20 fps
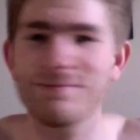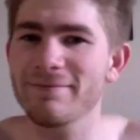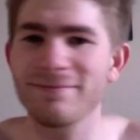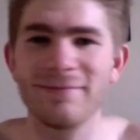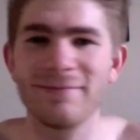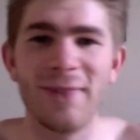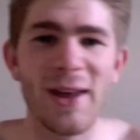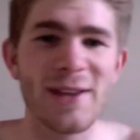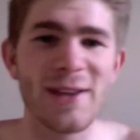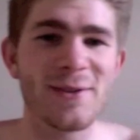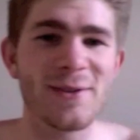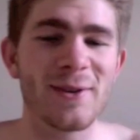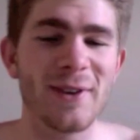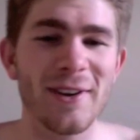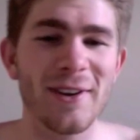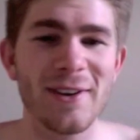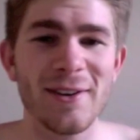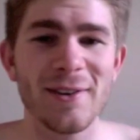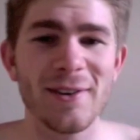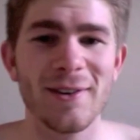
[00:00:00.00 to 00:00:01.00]
That's what I
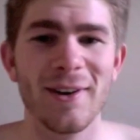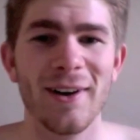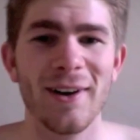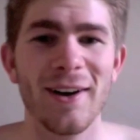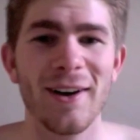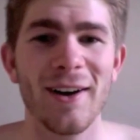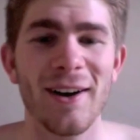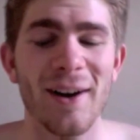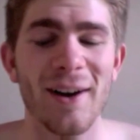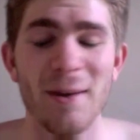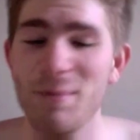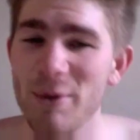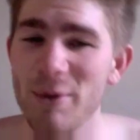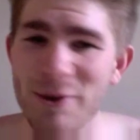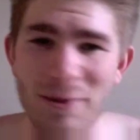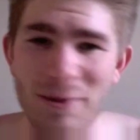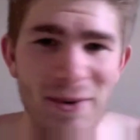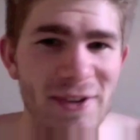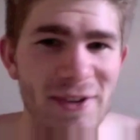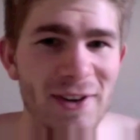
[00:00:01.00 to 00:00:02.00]
do. I push
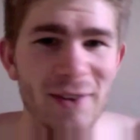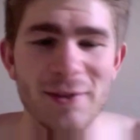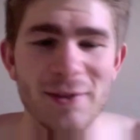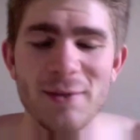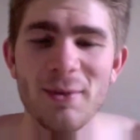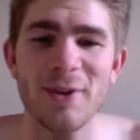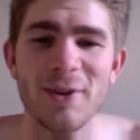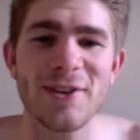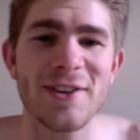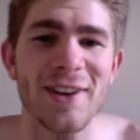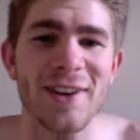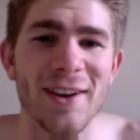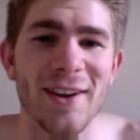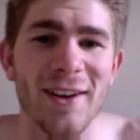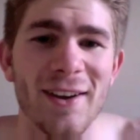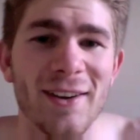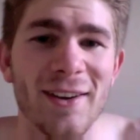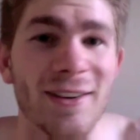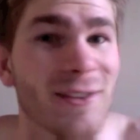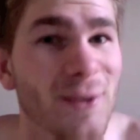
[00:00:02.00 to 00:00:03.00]
myself as much as I
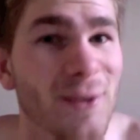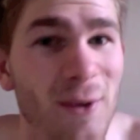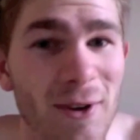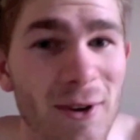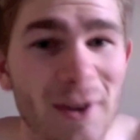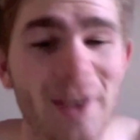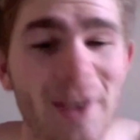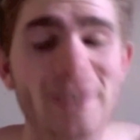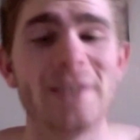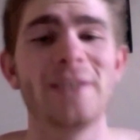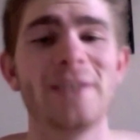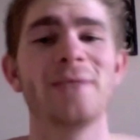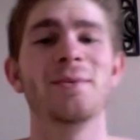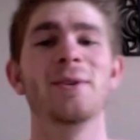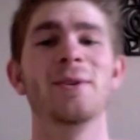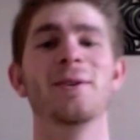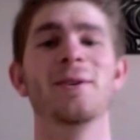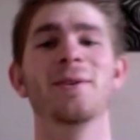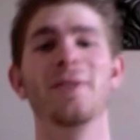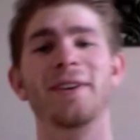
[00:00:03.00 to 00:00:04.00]
can. That's what you guys need to be
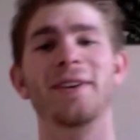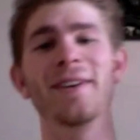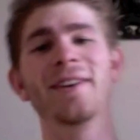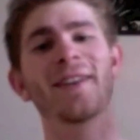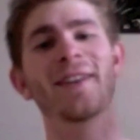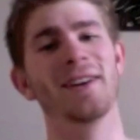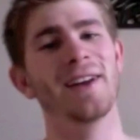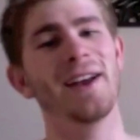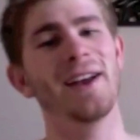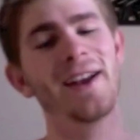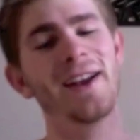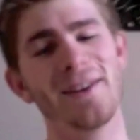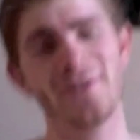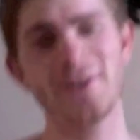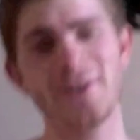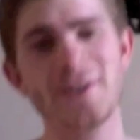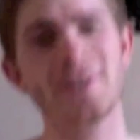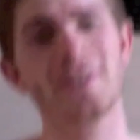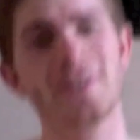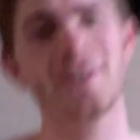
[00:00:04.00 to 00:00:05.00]
doing every
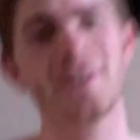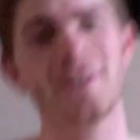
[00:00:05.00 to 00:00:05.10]
single